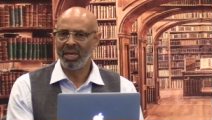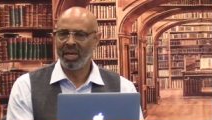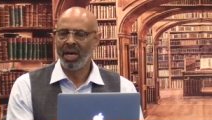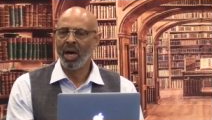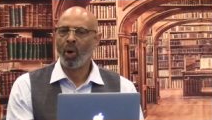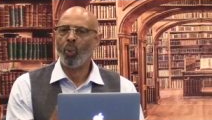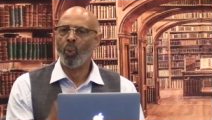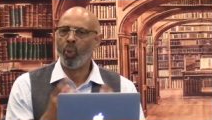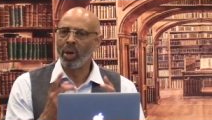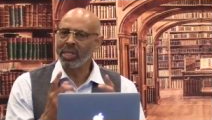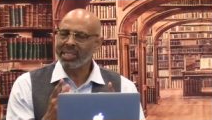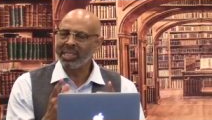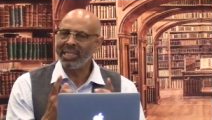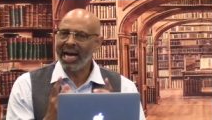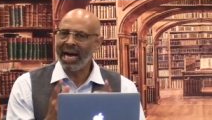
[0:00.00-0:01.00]
What is an
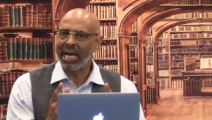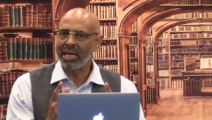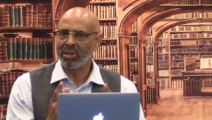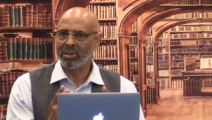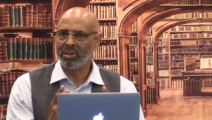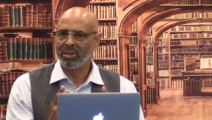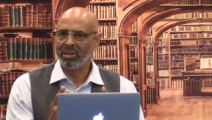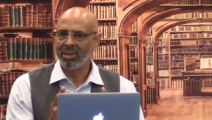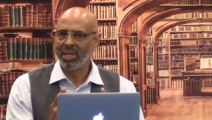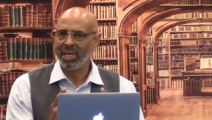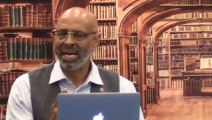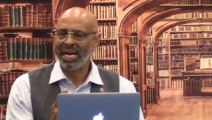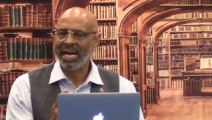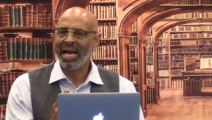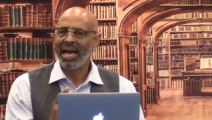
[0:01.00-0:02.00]
idol?
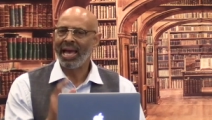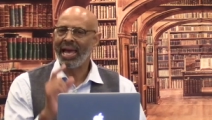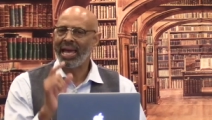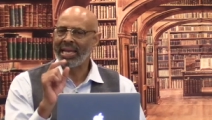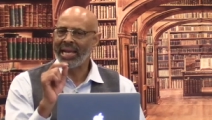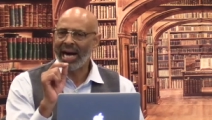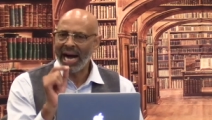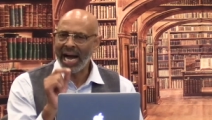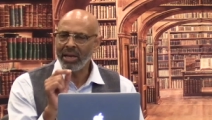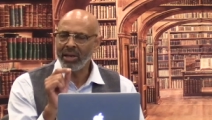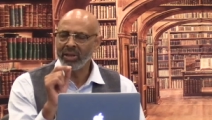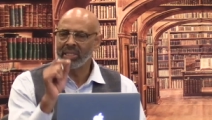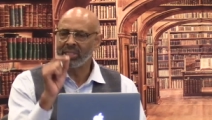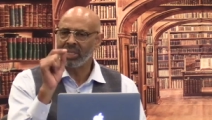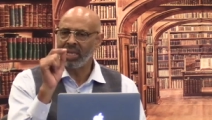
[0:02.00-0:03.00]
An idol is
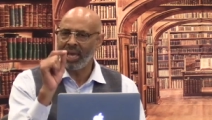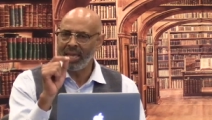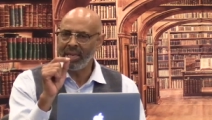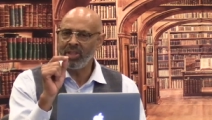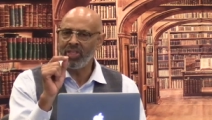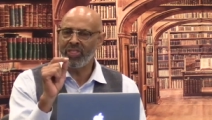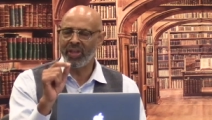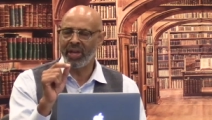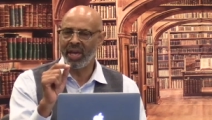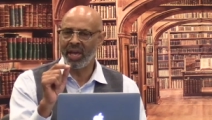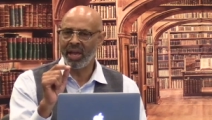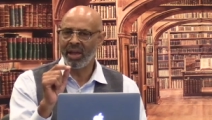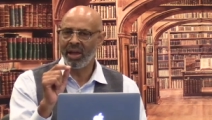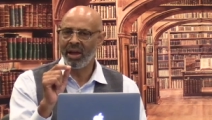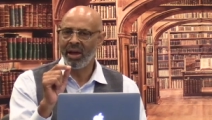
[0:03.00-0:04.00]
anything
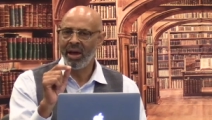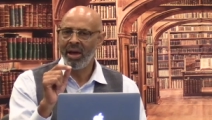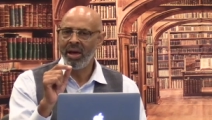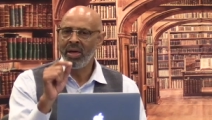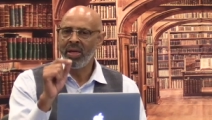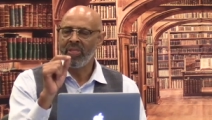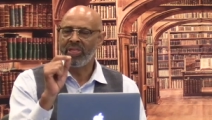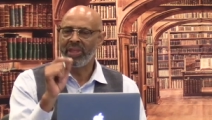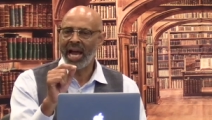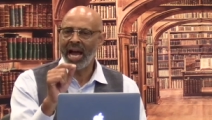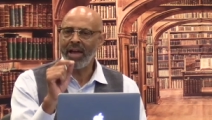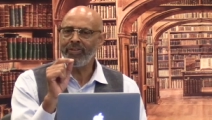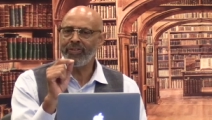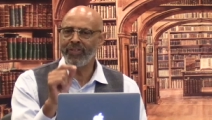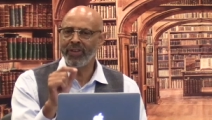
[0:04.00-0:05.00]
that I
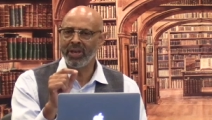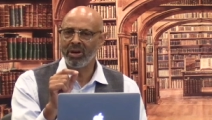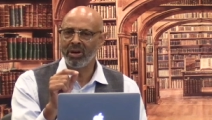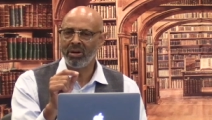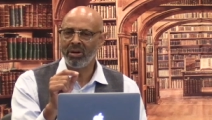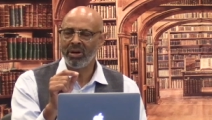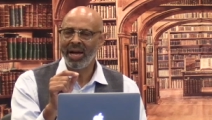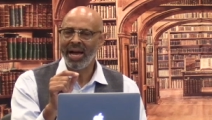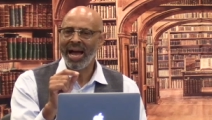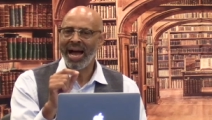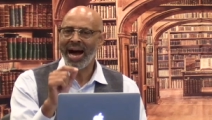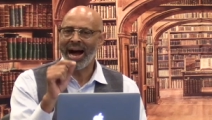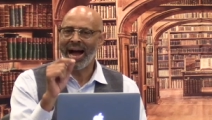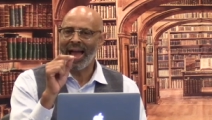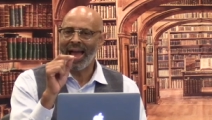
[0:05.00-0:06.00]
feel I
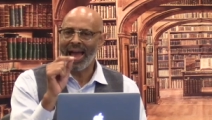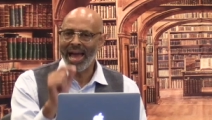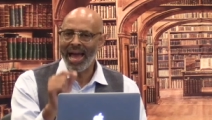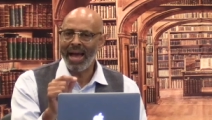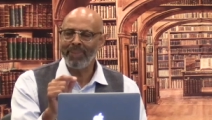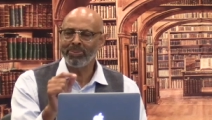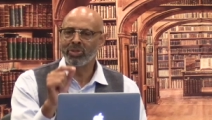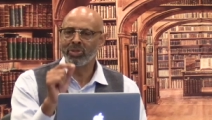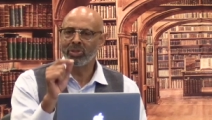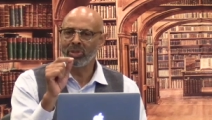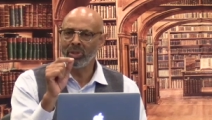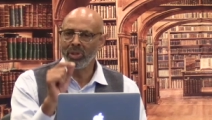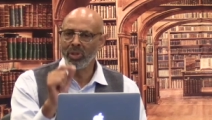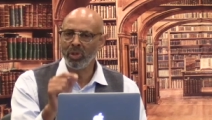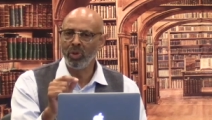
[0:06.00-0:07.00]

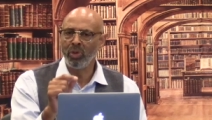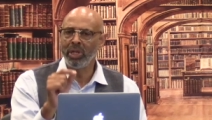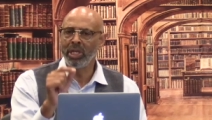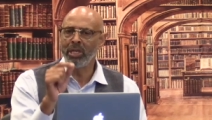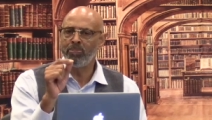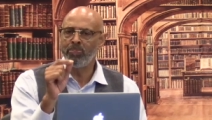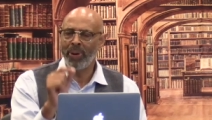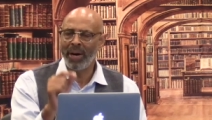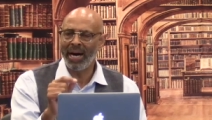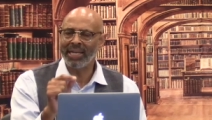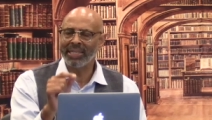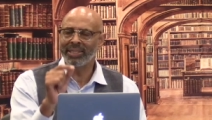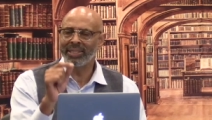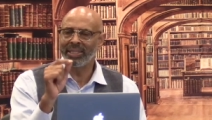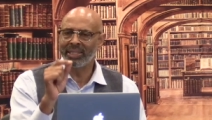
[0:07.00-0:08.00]
absolutely,
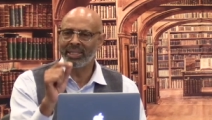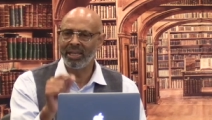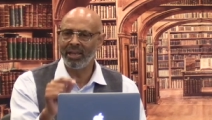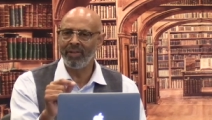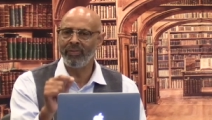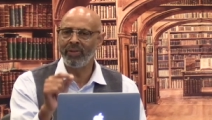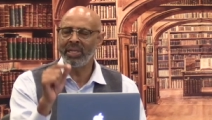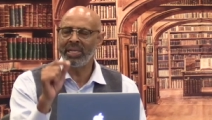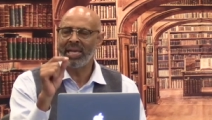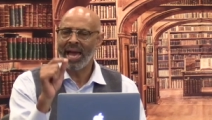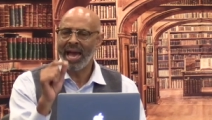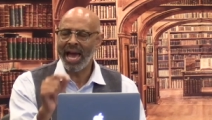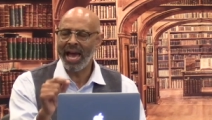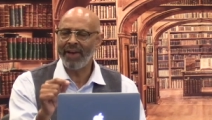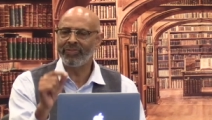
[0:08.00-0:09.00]
positively
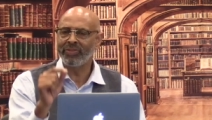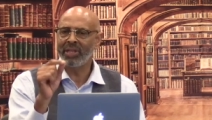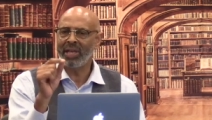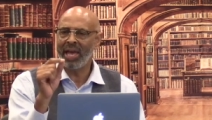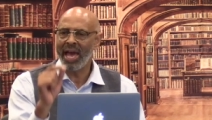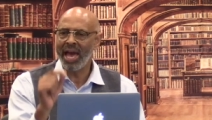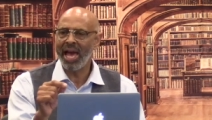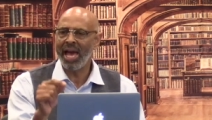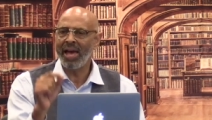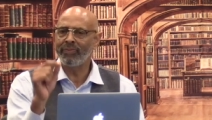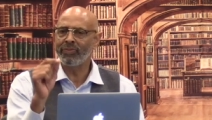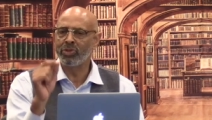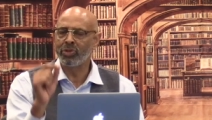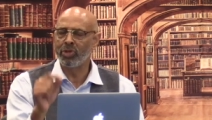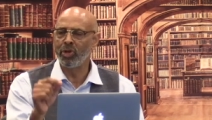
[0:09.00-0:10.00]
have to have
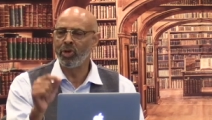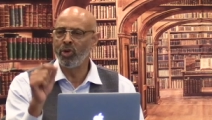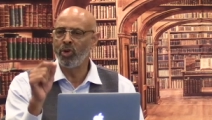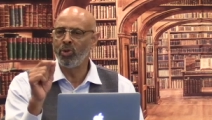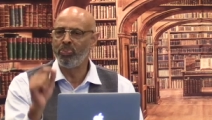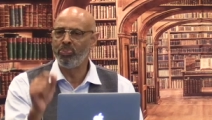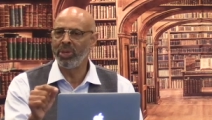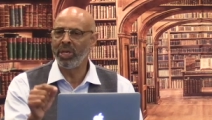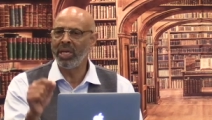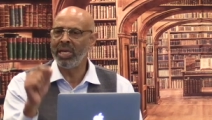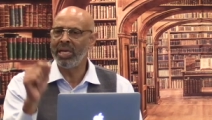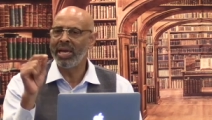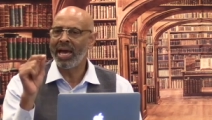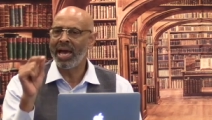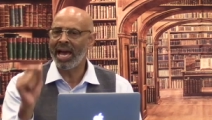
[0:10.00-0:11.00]
to be
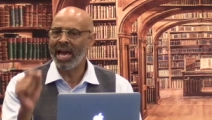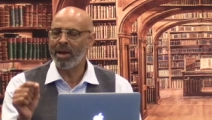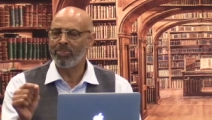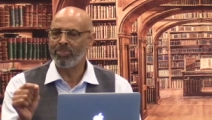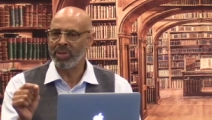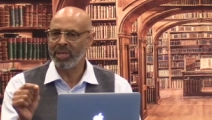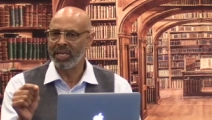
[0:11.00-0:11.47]
happy.